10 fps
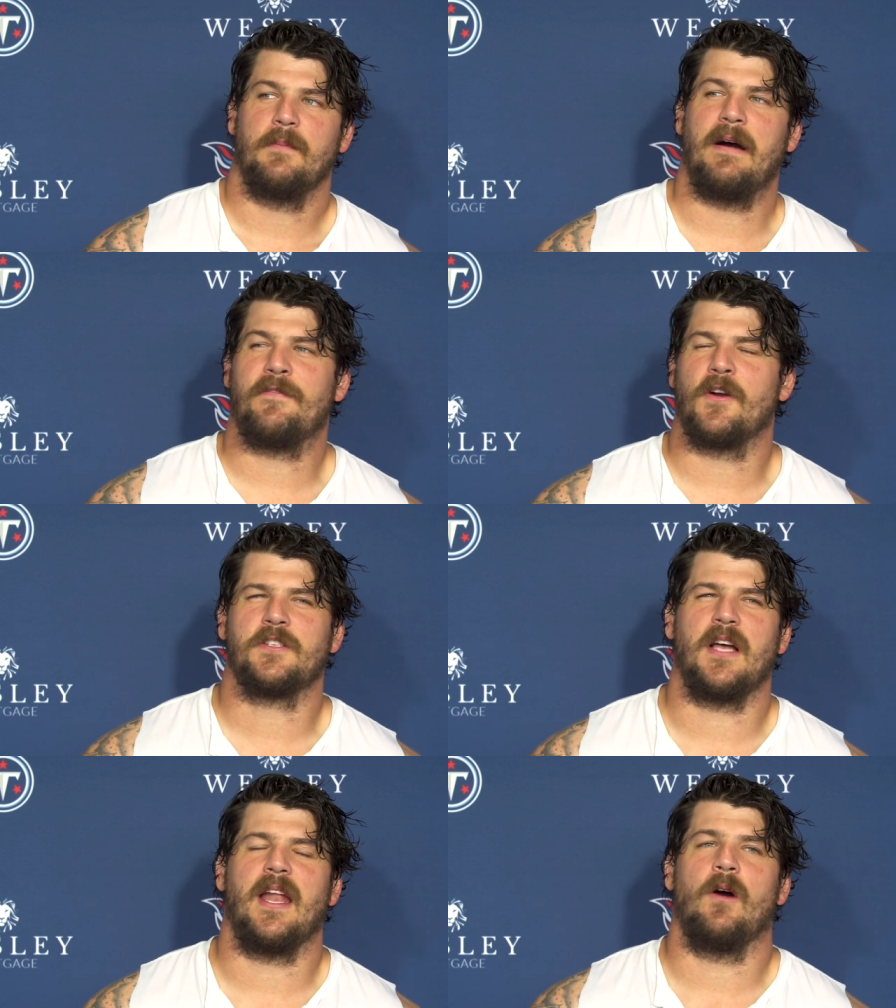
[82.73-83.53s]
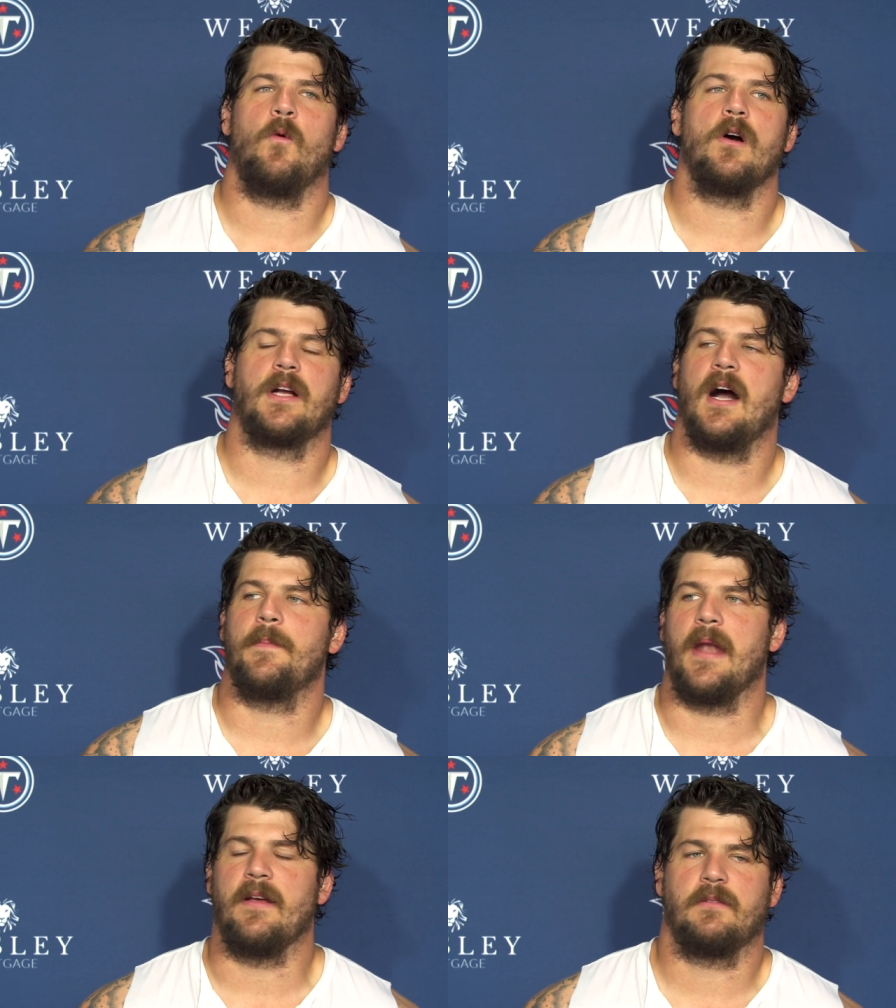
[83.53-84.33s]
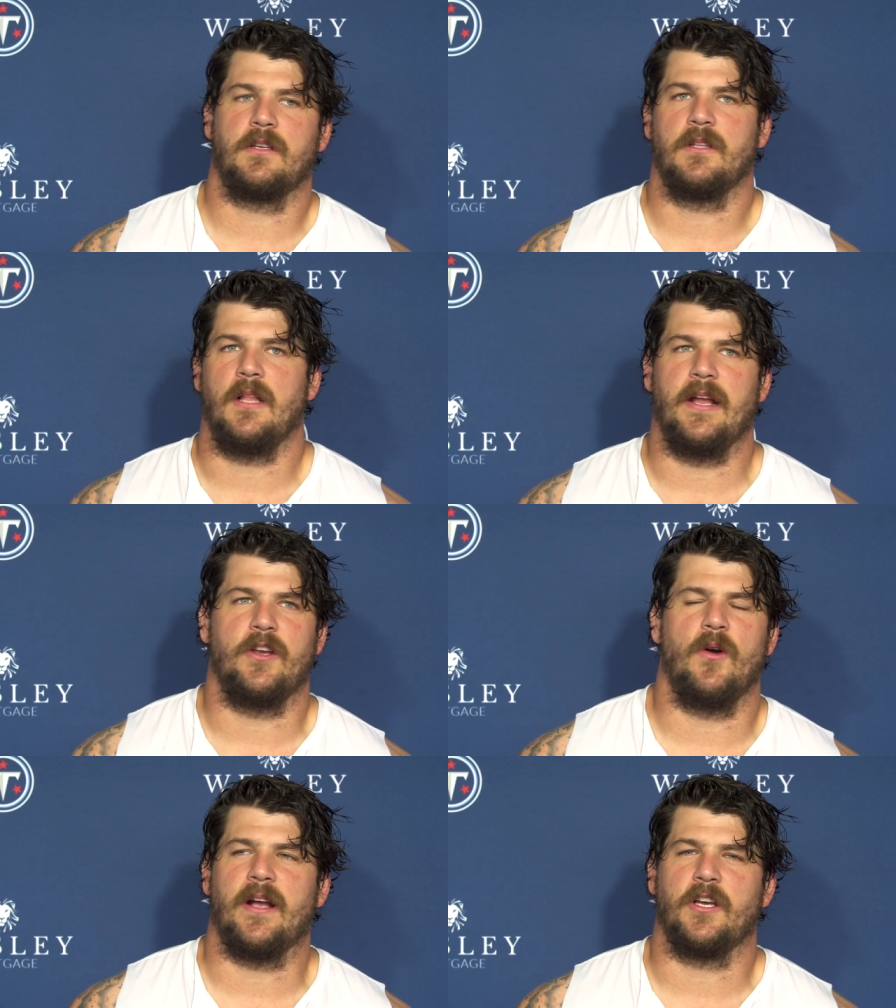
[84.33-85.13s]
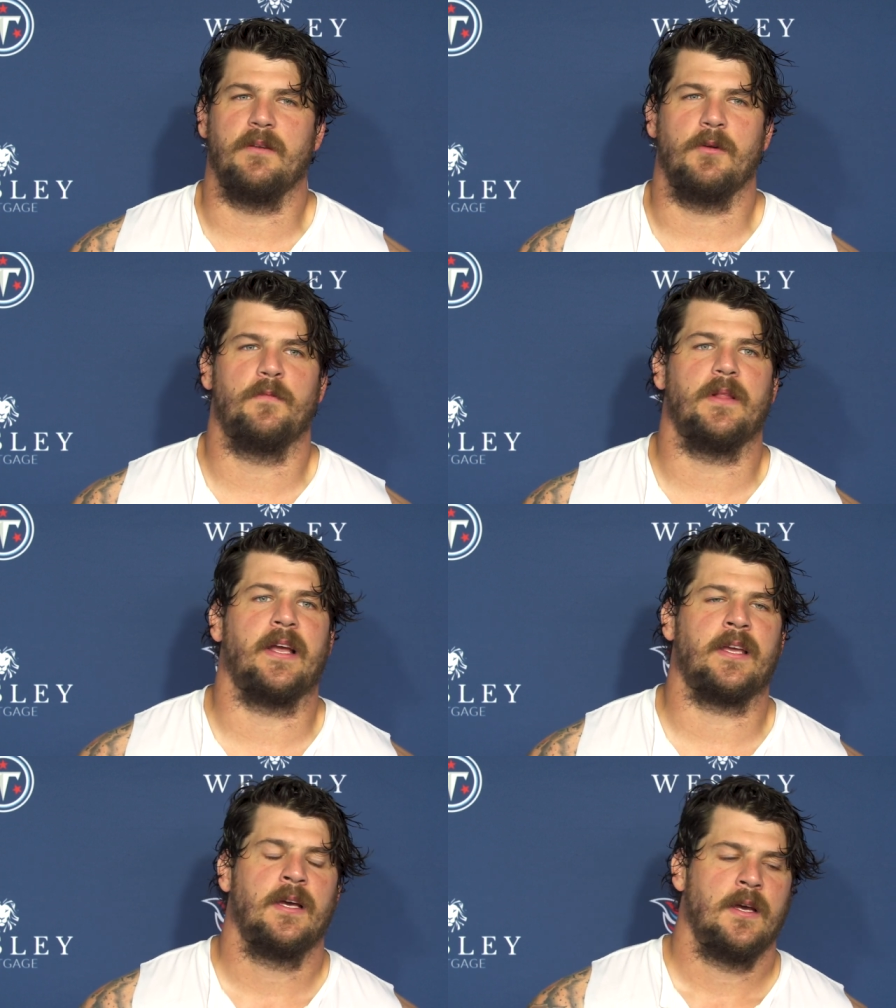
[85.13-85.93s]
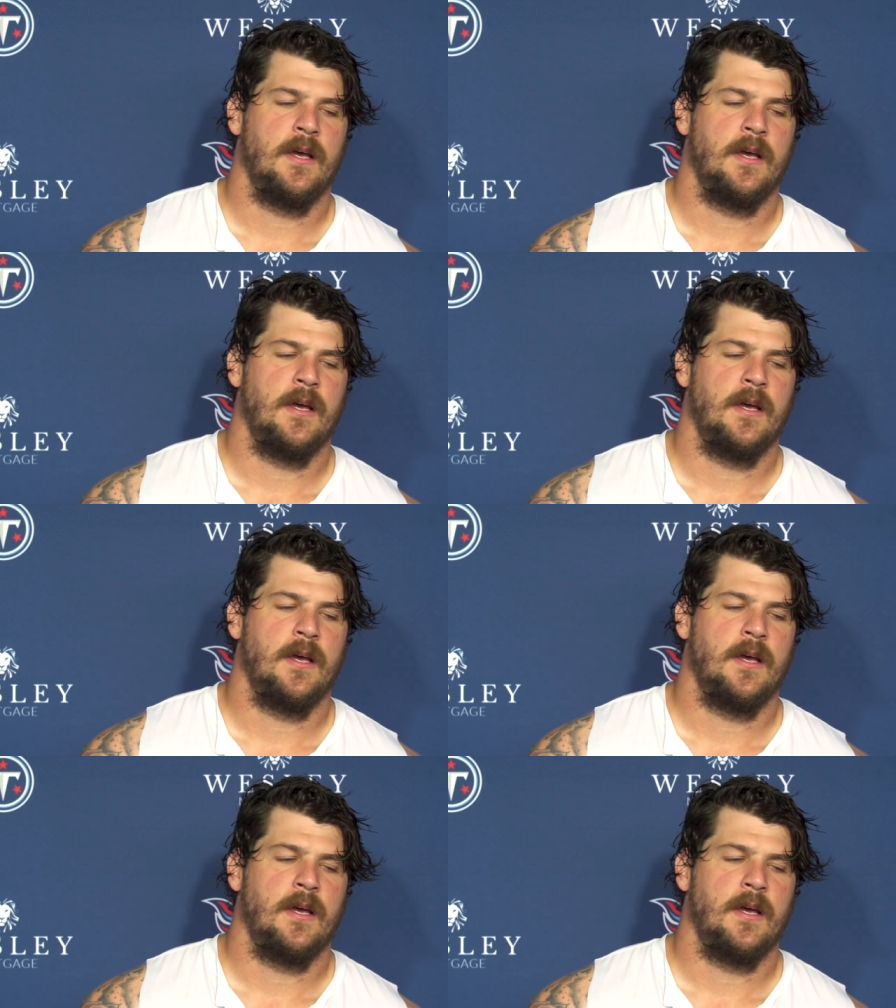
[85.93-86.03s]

my first thought, I woke up and I knew I couldn't move, but like,